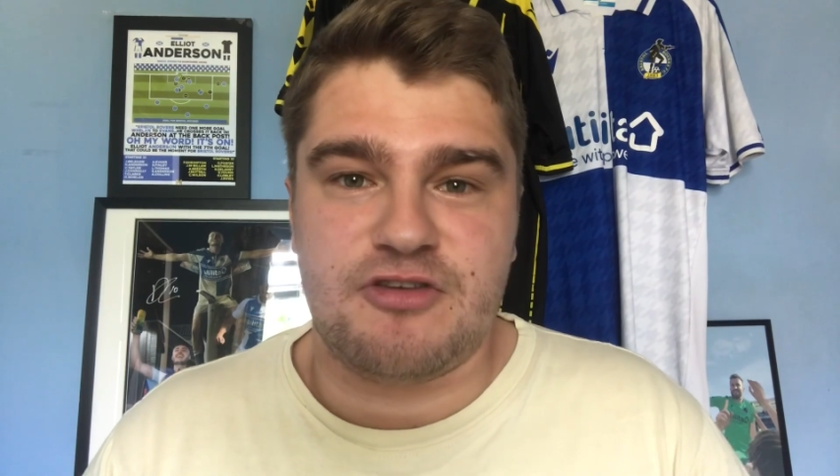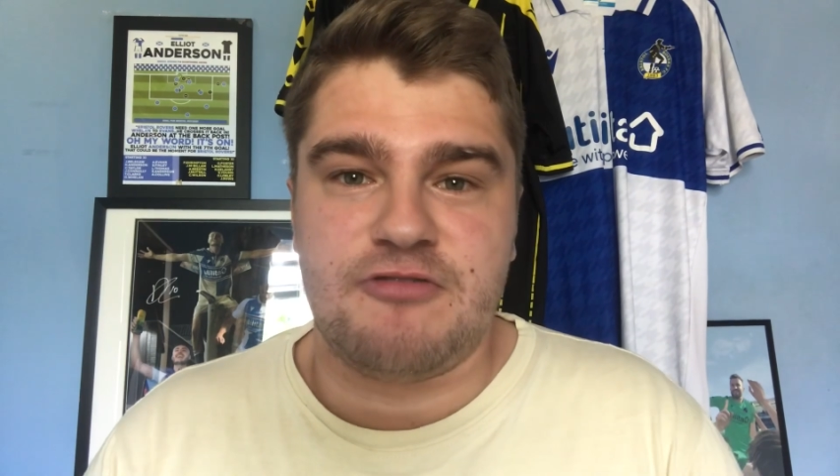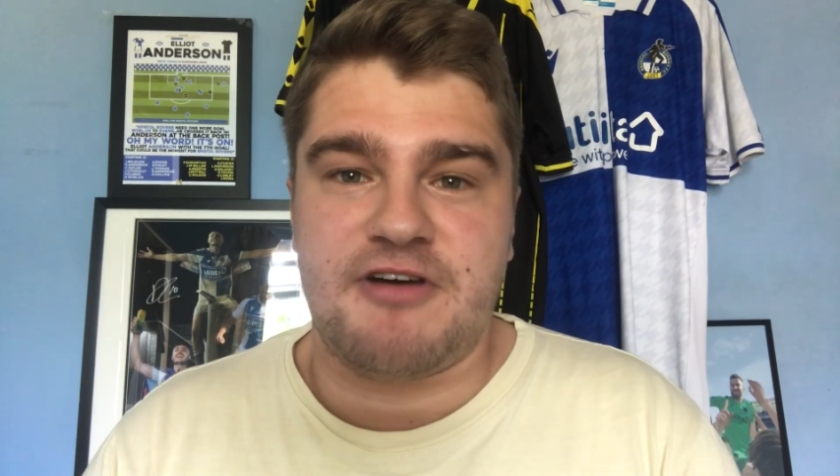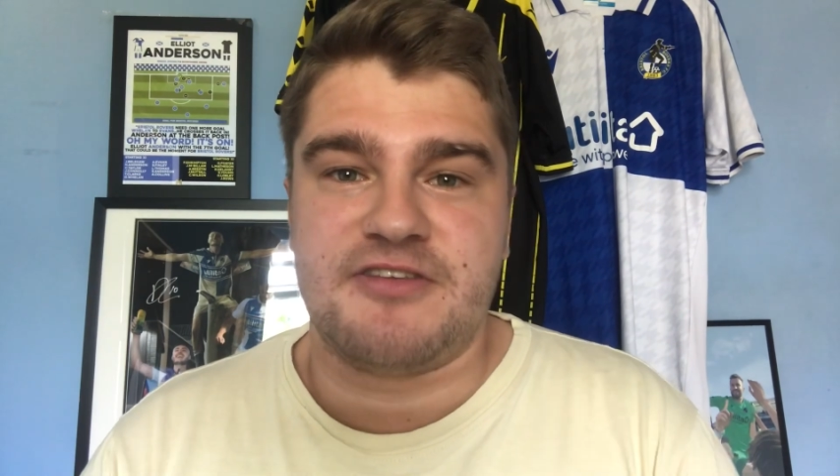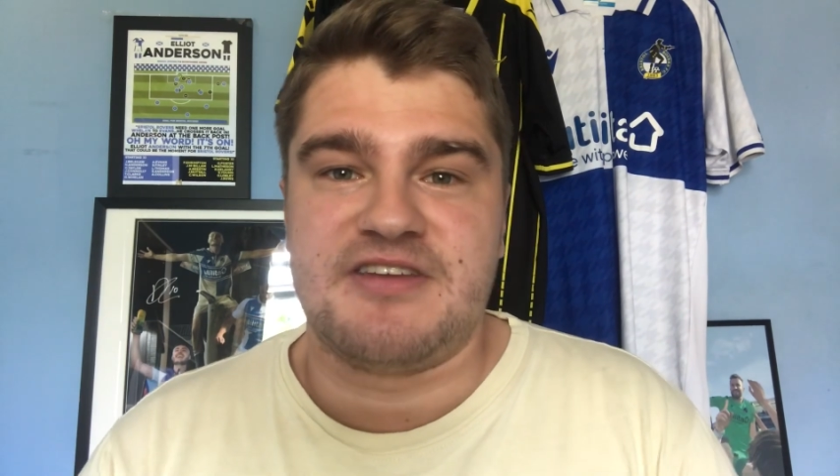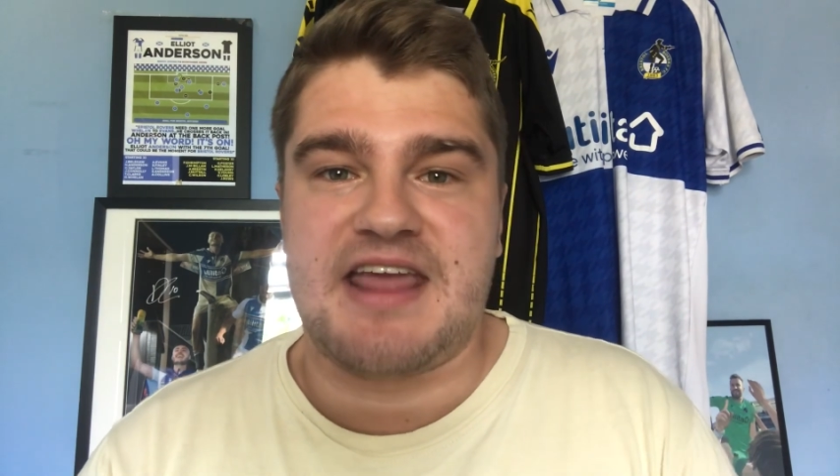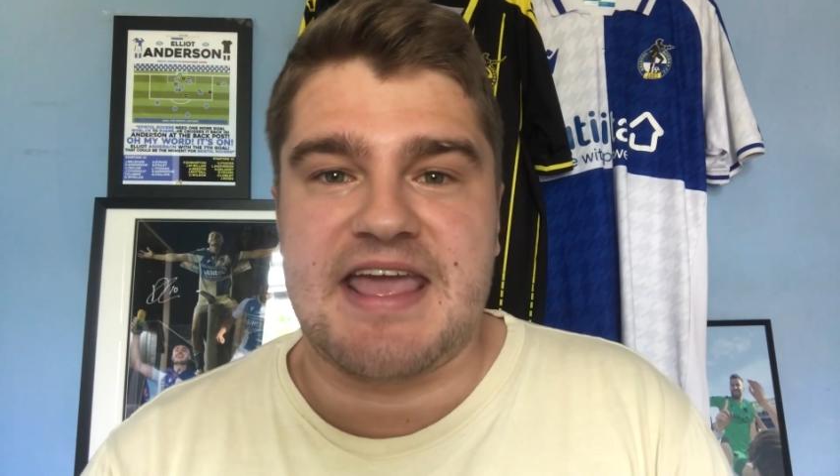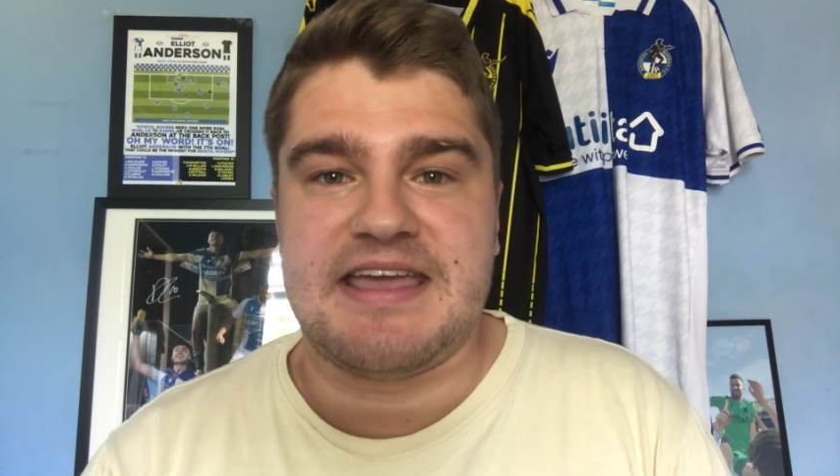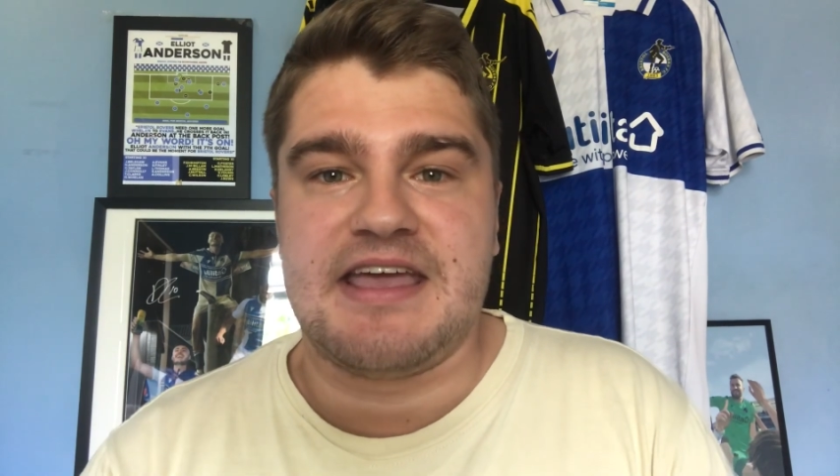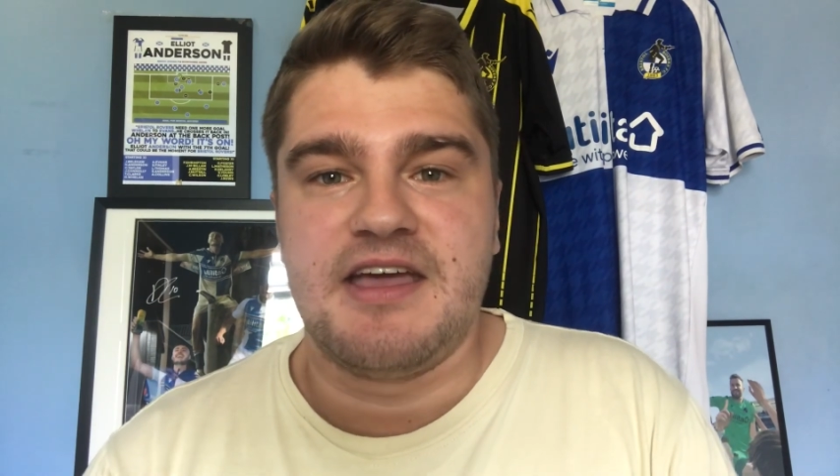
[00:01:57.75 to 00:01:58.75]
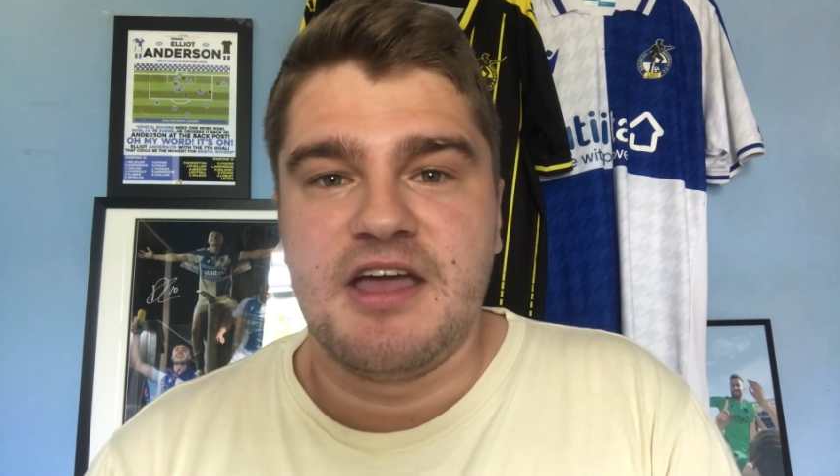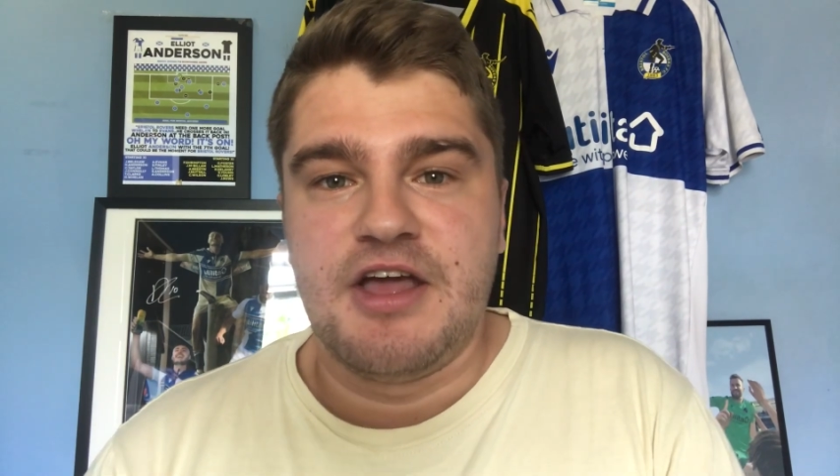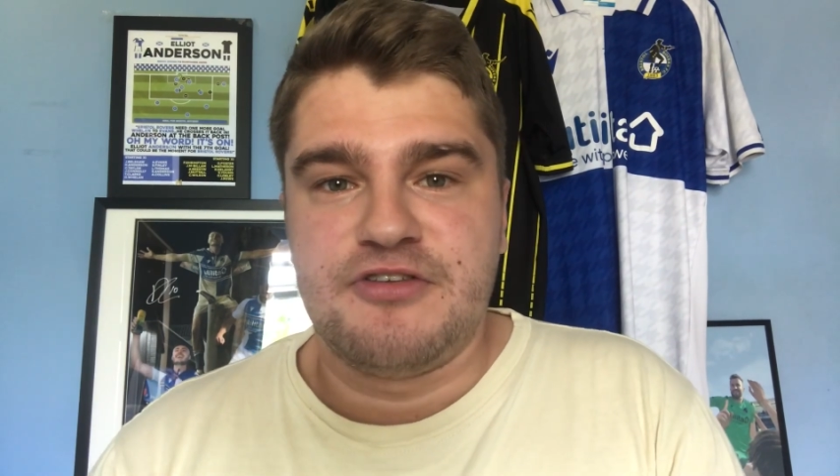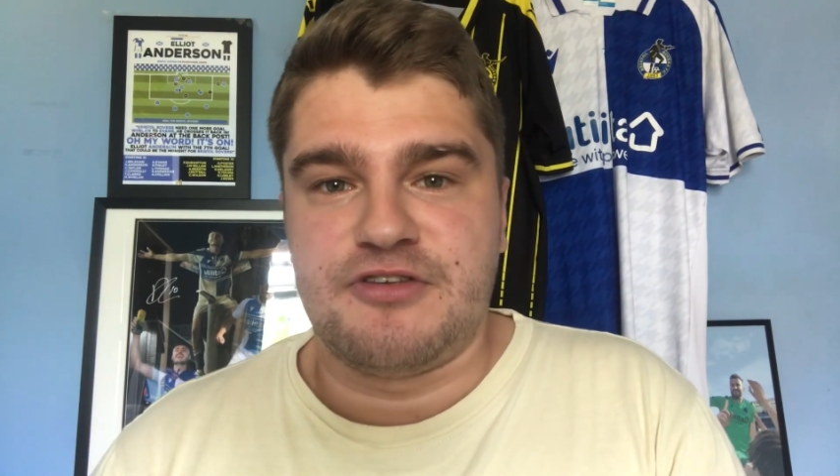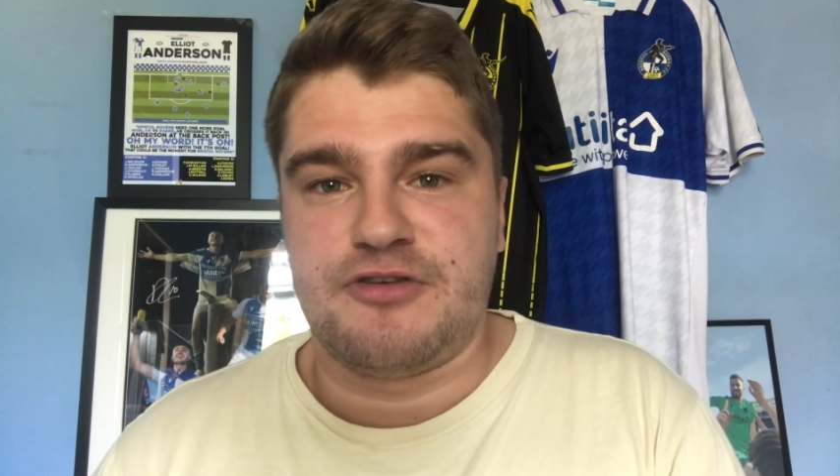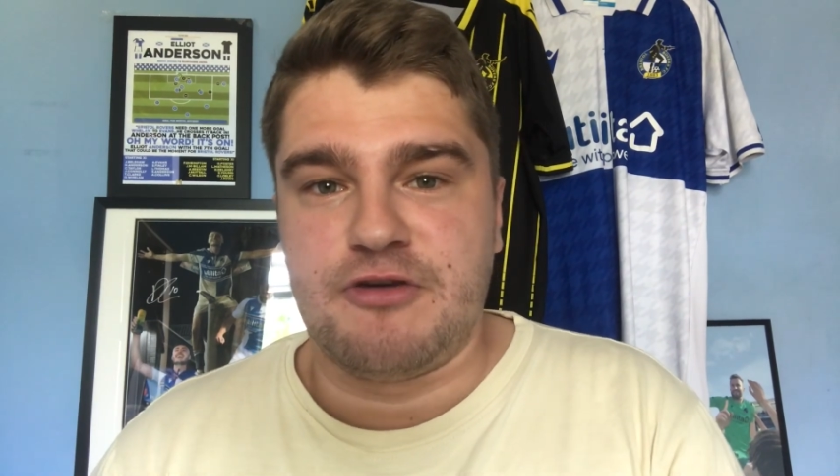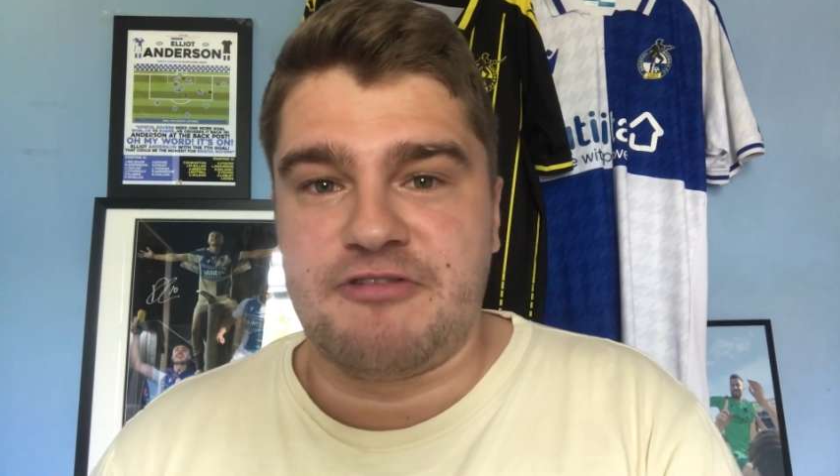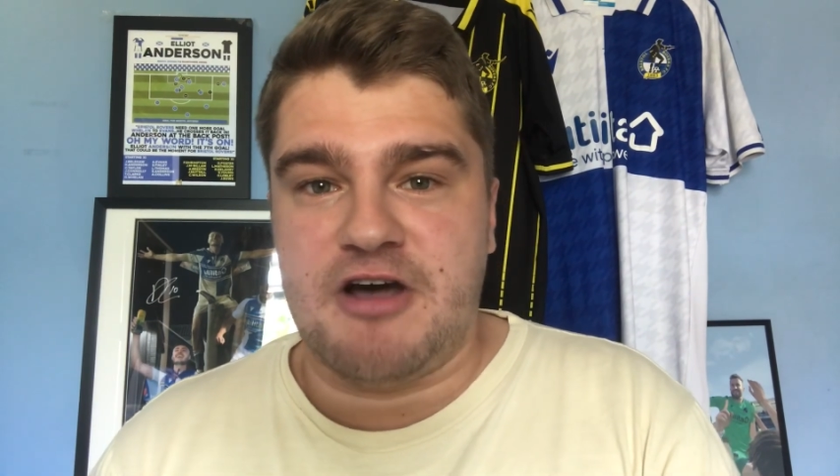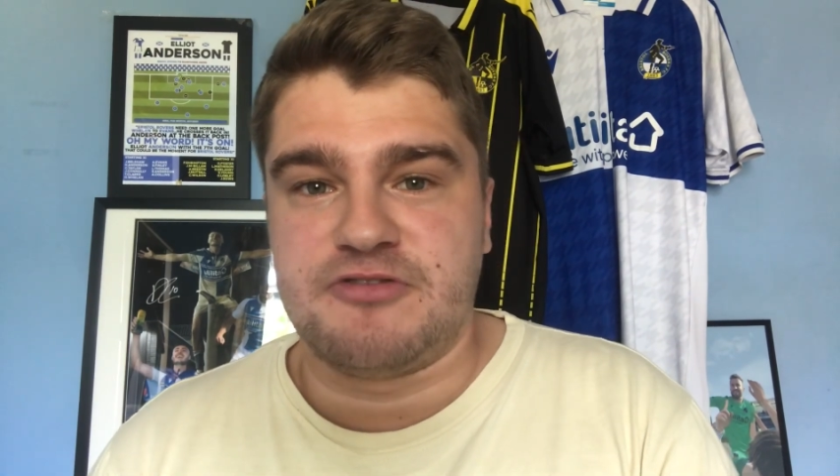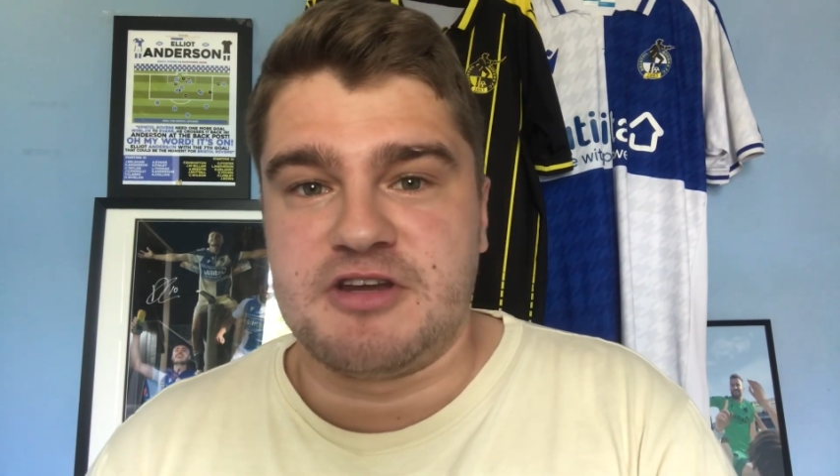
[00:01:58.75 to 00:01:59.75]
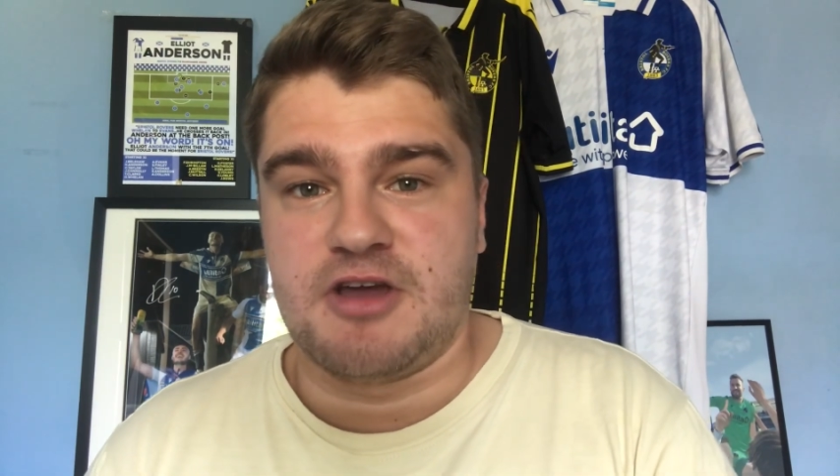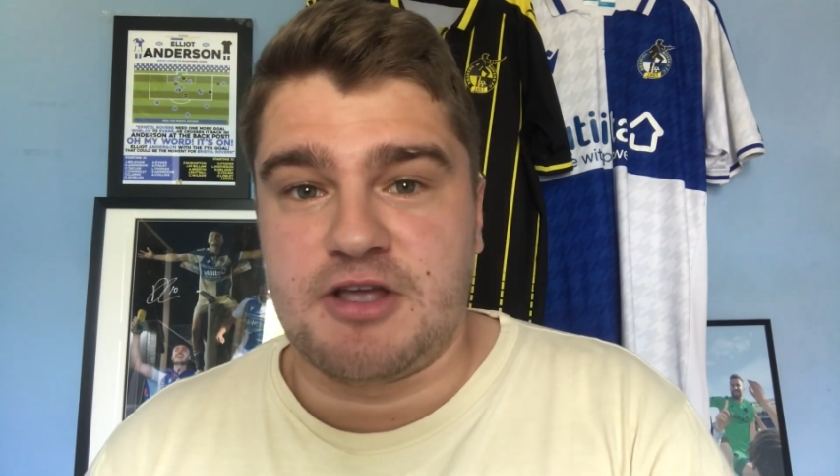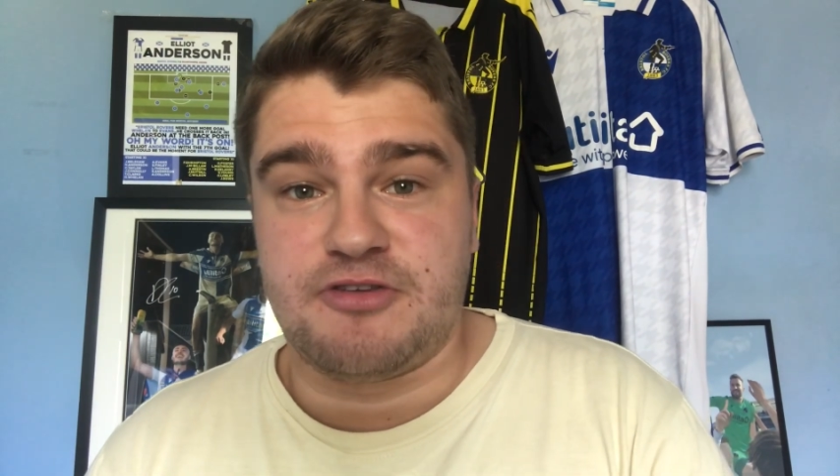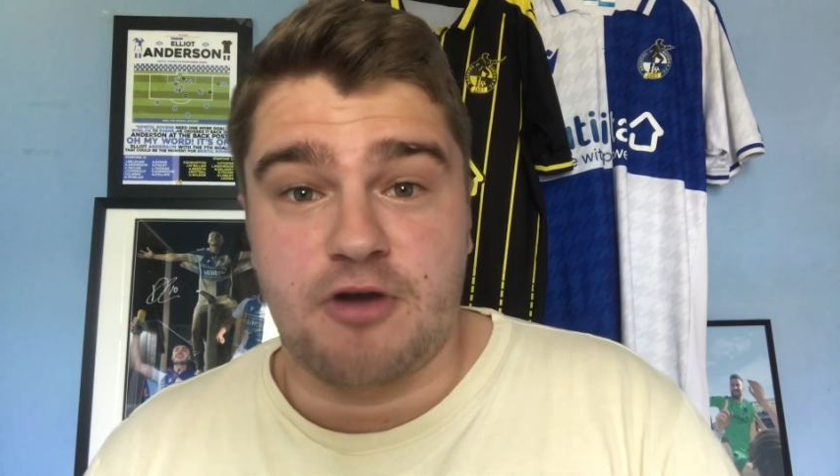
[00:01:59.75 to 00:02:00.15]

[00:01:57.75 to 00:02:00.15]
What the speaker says: 2008-2009.